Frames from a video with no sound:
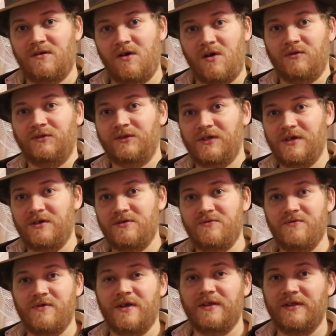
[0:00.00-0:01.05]
I'll see
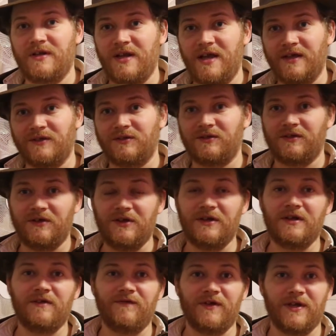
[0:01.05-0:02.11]
you in the next
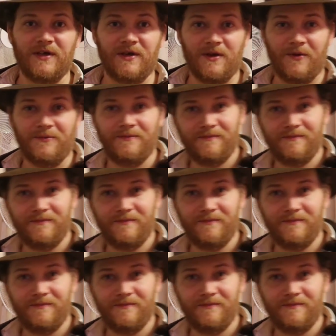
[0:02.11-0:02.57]
Indy video.